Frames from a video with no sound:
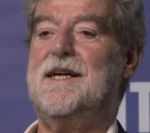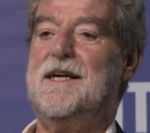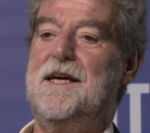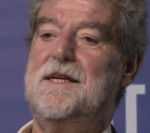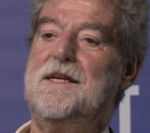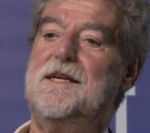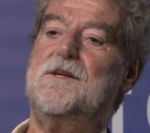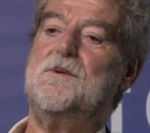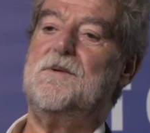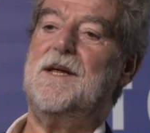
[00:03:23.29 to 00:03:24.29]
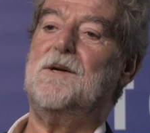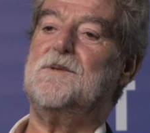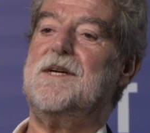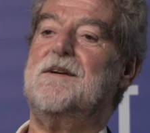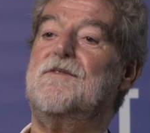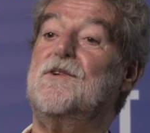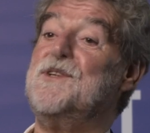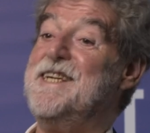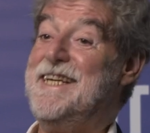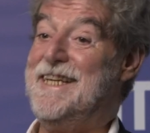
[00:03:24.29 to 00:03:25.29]
and ended in
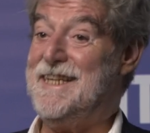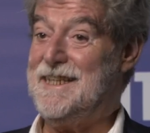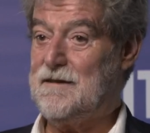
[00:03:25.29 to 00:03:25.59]
2014.